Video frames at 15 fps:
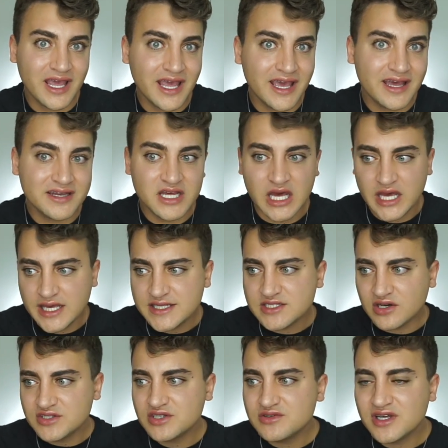And he's
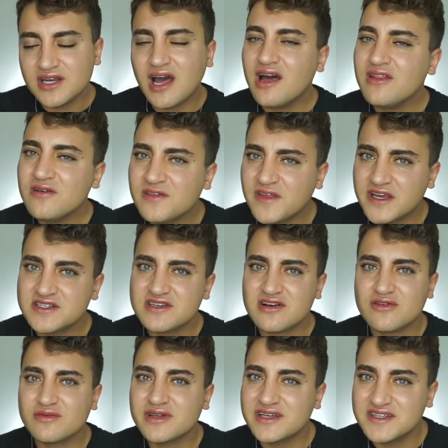also done other things that
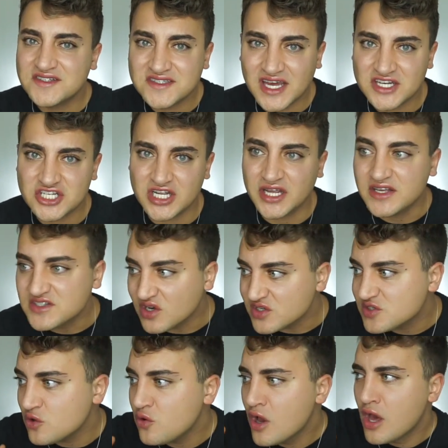are really sketchy. He's
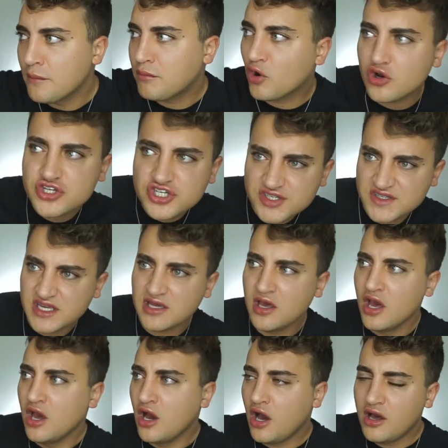also purchasing
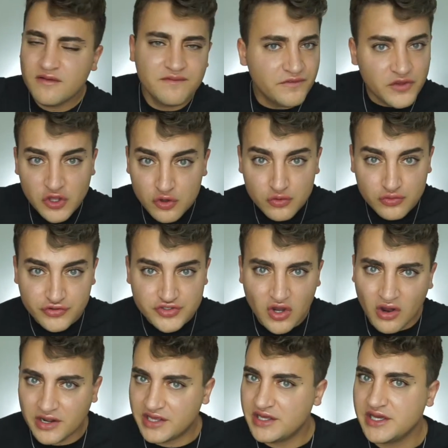uh, views
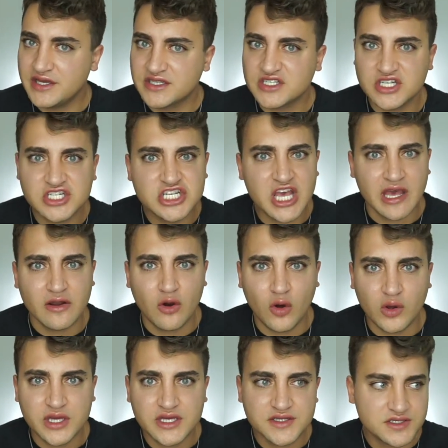on his channel.
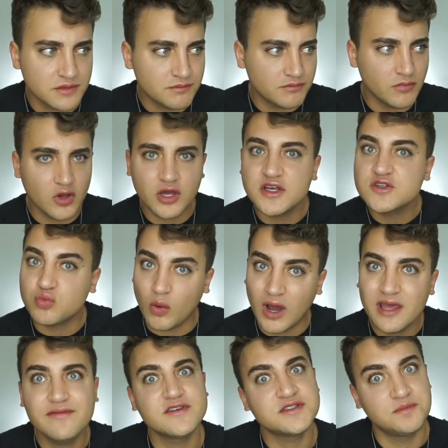He's his
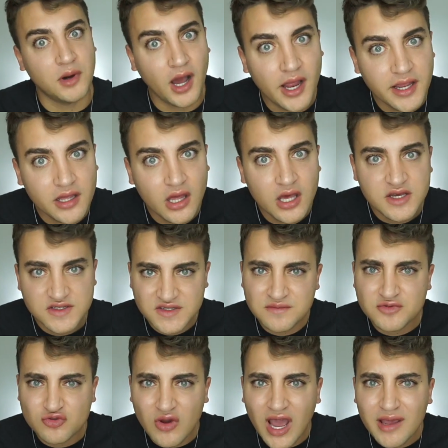wife is buying
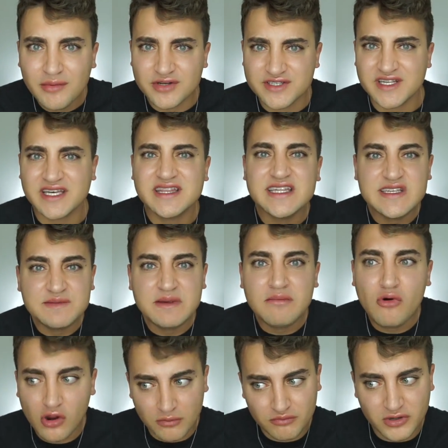subscribers. Like these
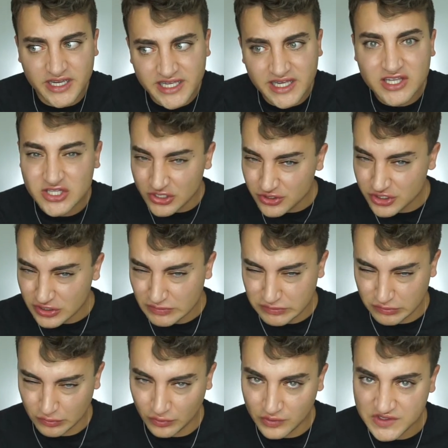people are breaking YouTube
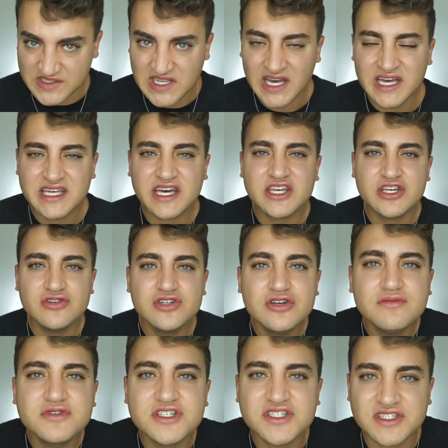rules, yet
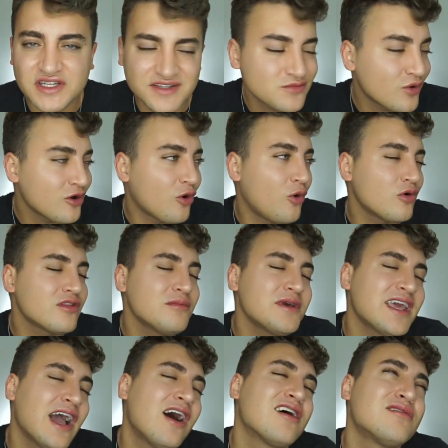YouTube just doesn't want to hold them
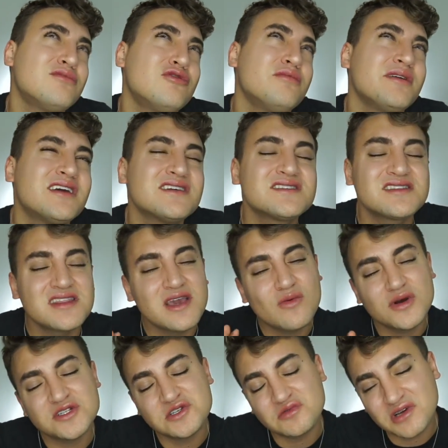accountable because they
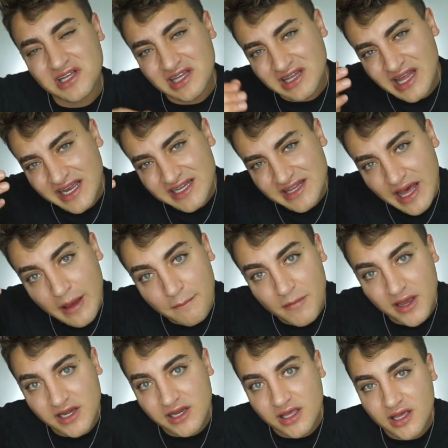want to collect that
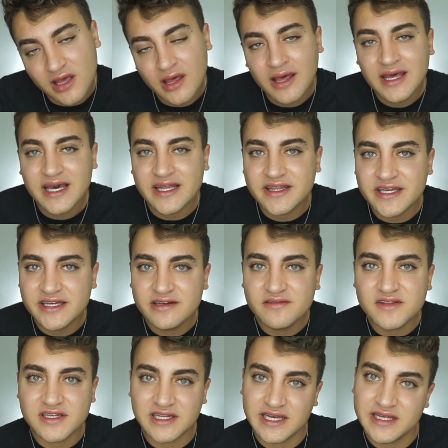money. At the end of
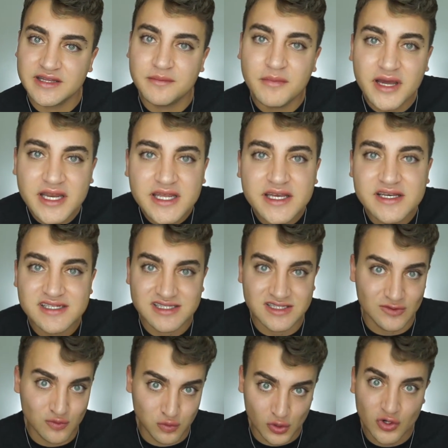the day, the money is
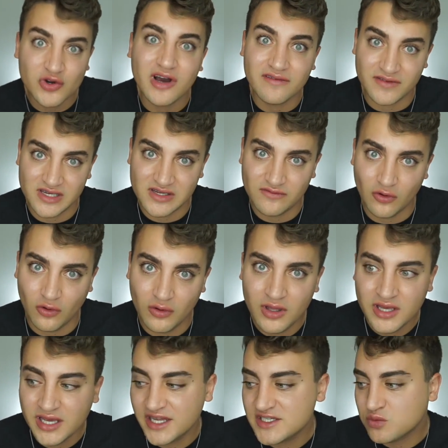the root of evil.
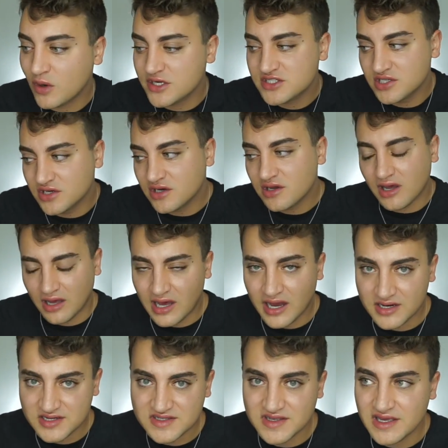It's what took
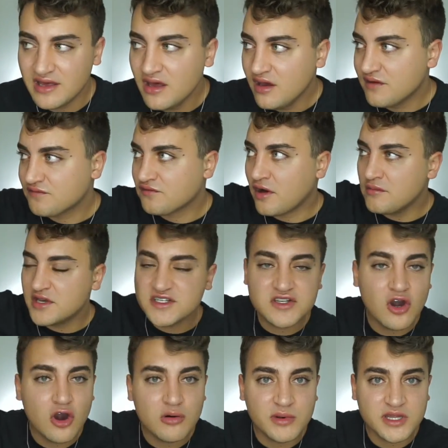Huxley from his
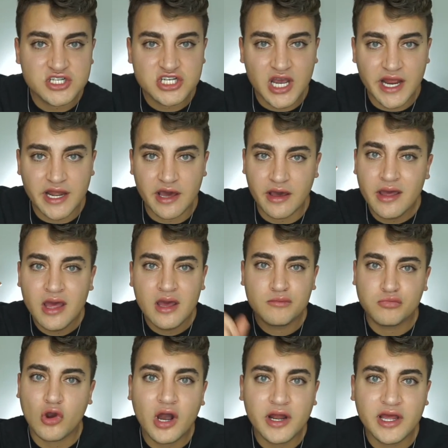home in China,
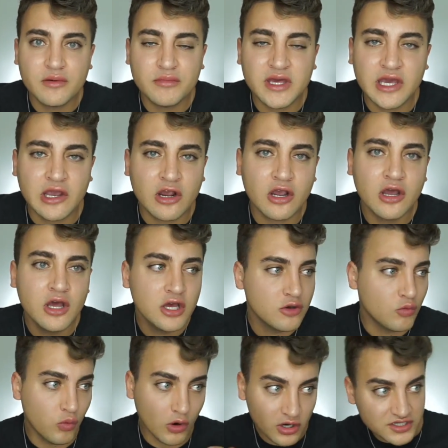brought him here,
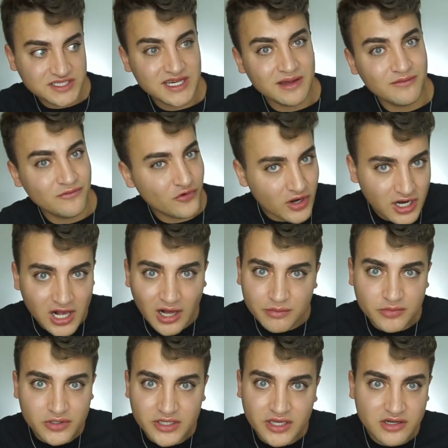worked him for a
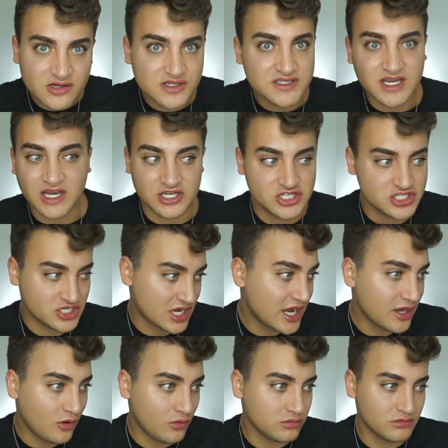couple years like a
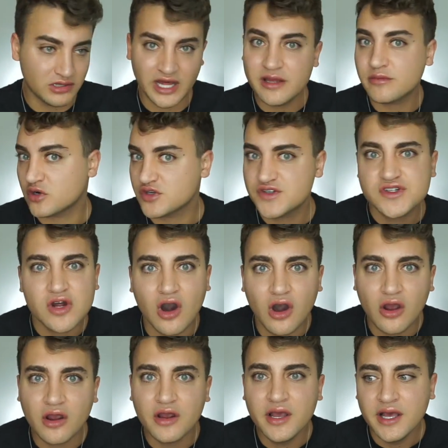child labor
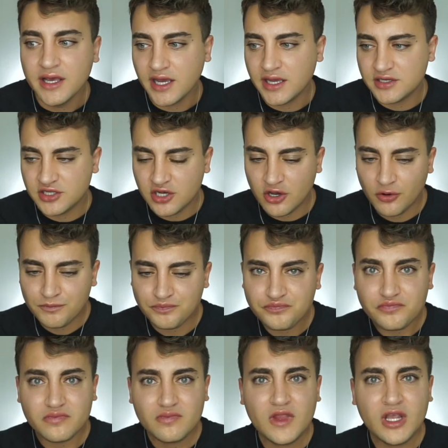star, and you know
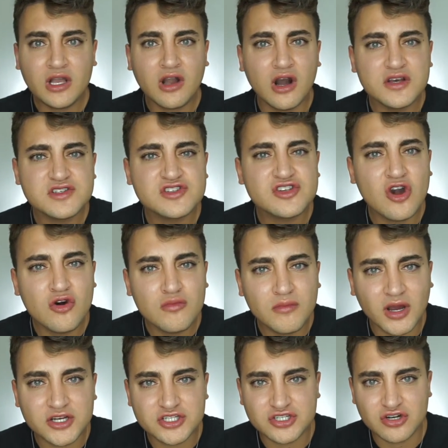caused so
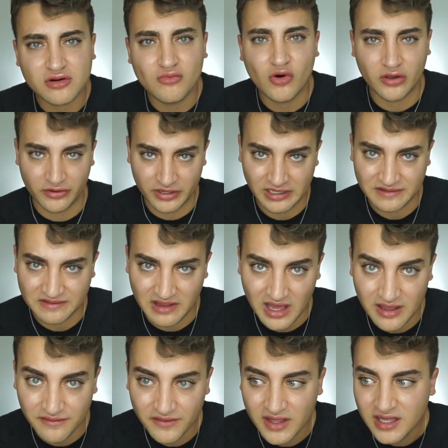much turmoil in his
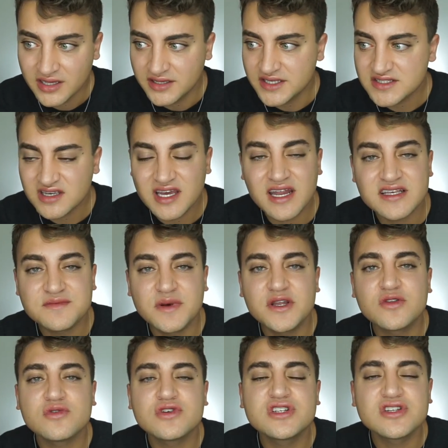life. This kid has been
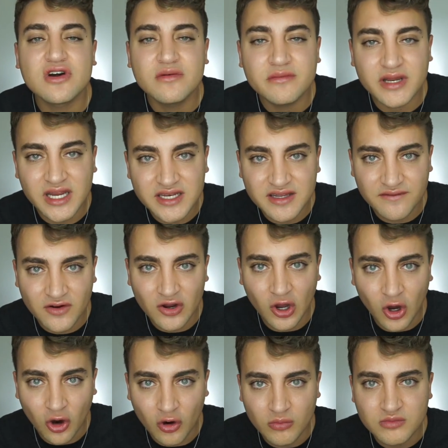through so many different
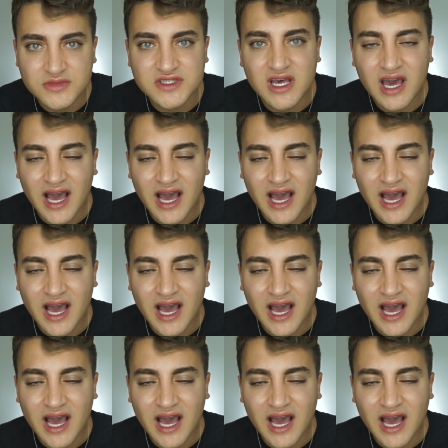homes.